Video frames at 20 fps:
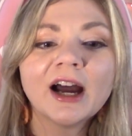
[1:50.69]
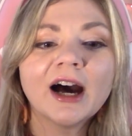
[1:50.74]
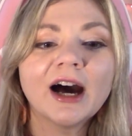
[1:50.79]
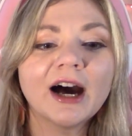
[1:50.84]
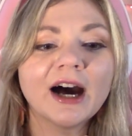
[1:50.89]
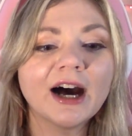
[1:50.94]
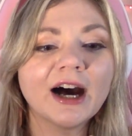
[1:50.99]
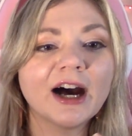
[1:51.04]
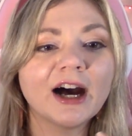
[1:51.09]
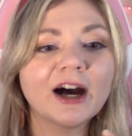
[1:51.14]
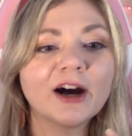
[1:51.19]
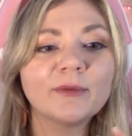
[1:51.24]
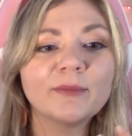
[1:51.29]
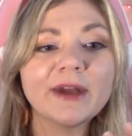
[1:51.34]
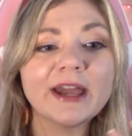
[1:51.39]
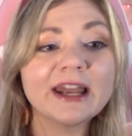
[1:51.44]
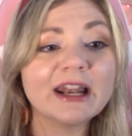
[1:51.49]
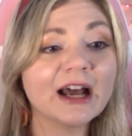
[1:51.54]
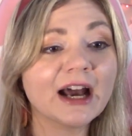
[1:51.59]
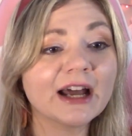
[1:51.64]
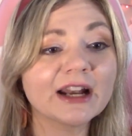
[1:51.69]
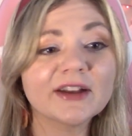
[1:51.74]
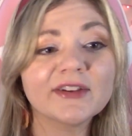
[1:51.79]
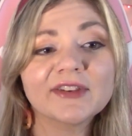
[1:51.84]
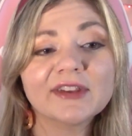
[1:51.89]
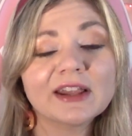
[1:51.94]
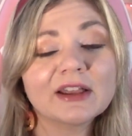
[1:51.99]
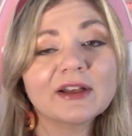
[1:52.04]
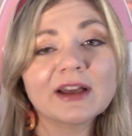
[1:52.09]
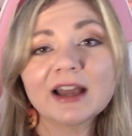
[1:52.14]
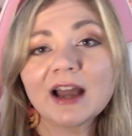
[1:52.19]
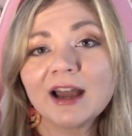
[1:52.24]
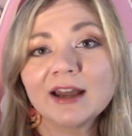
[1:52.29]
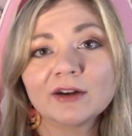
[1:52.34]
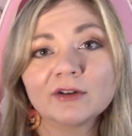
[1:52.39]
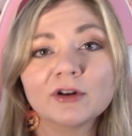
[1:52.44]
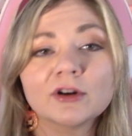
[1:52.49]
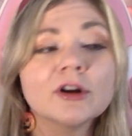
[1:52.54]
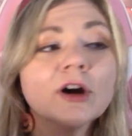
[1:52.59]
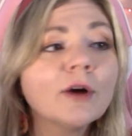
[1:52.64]
And honestly, like, I
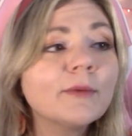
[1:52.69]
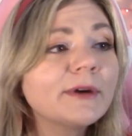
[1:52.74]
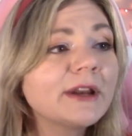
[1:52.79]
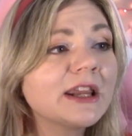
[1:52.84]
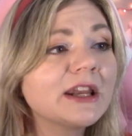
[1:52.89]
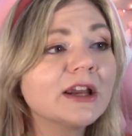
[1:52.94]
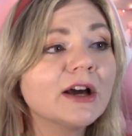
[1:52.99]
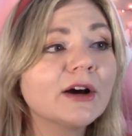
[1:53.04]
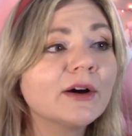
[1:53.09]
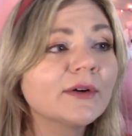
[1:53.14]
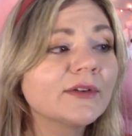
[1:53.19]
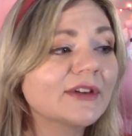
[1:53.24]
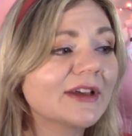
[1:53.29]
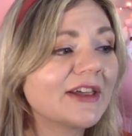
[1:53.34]
don't, nobody knows.